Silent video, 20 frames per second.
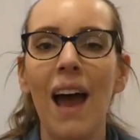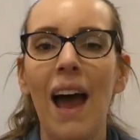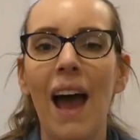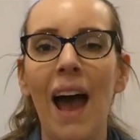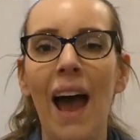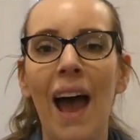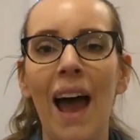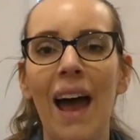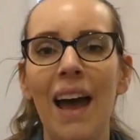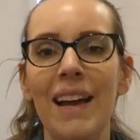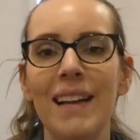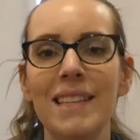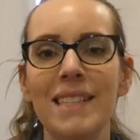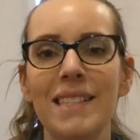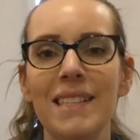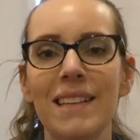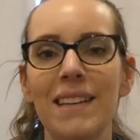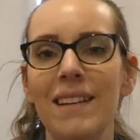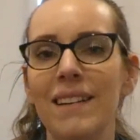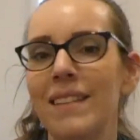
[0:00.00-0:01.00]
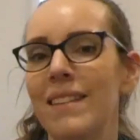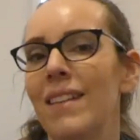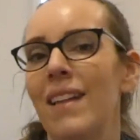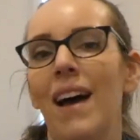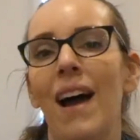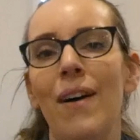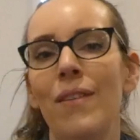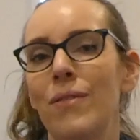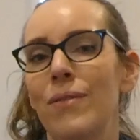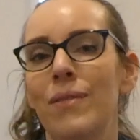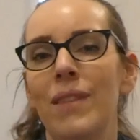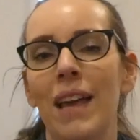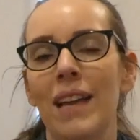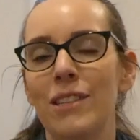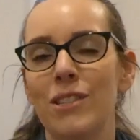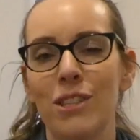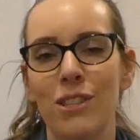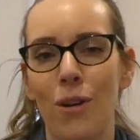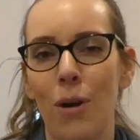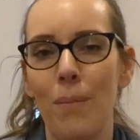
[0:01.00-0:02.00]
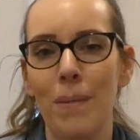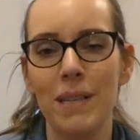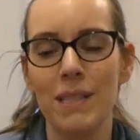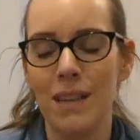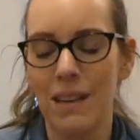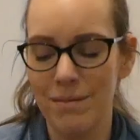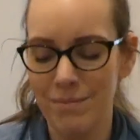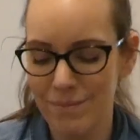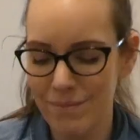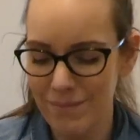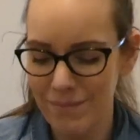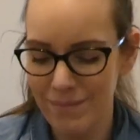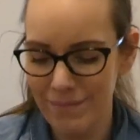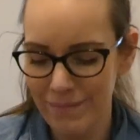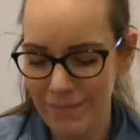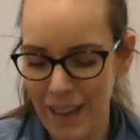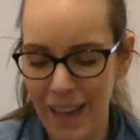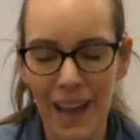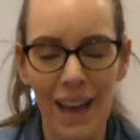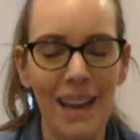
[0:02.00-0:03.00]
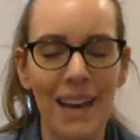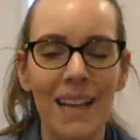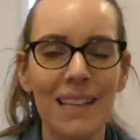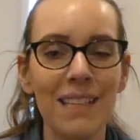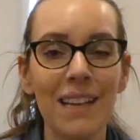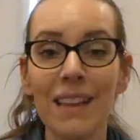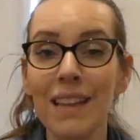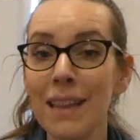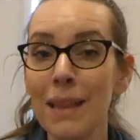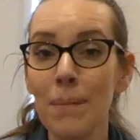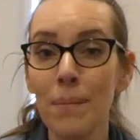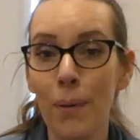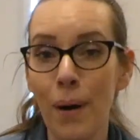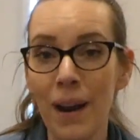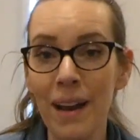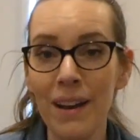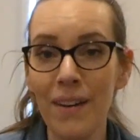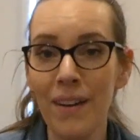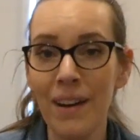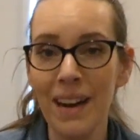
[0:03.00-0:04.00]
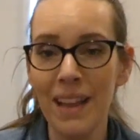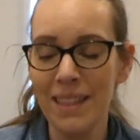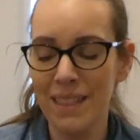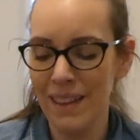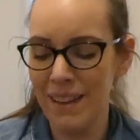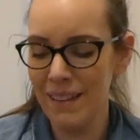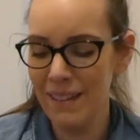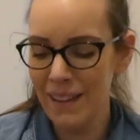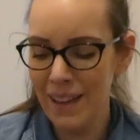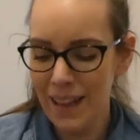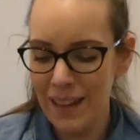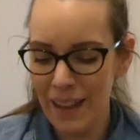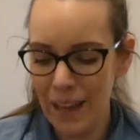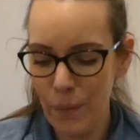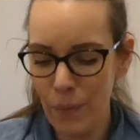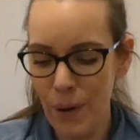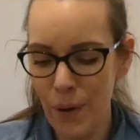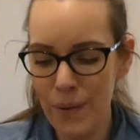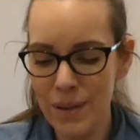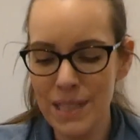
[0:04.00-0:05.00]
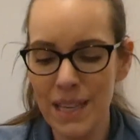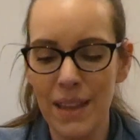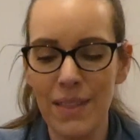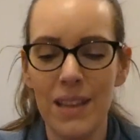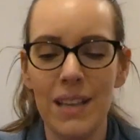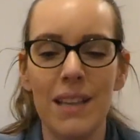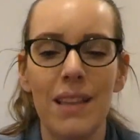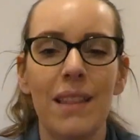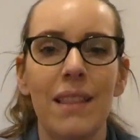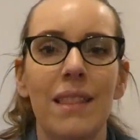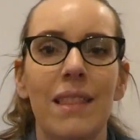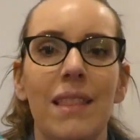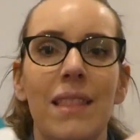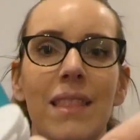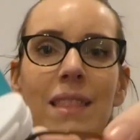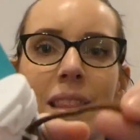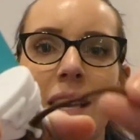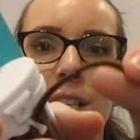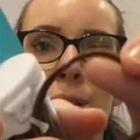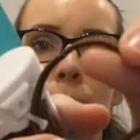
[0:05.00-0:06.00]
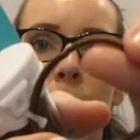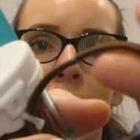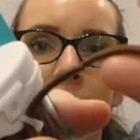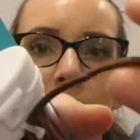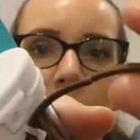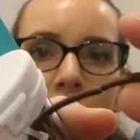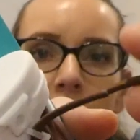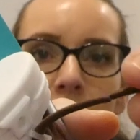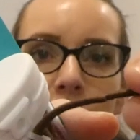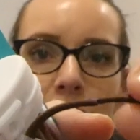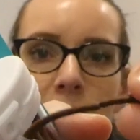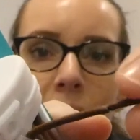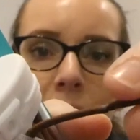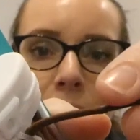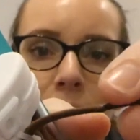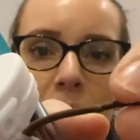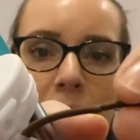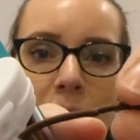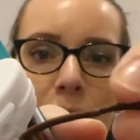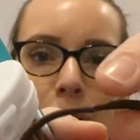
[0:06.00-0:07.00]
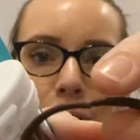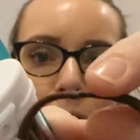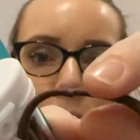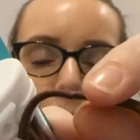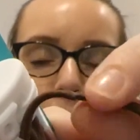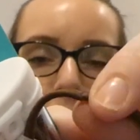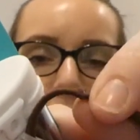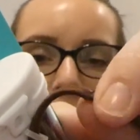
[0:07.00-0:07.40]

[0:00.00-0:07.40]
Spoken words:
and they just go missing. And it's not that they break or anything. Like we always get these ones that just have like they're glued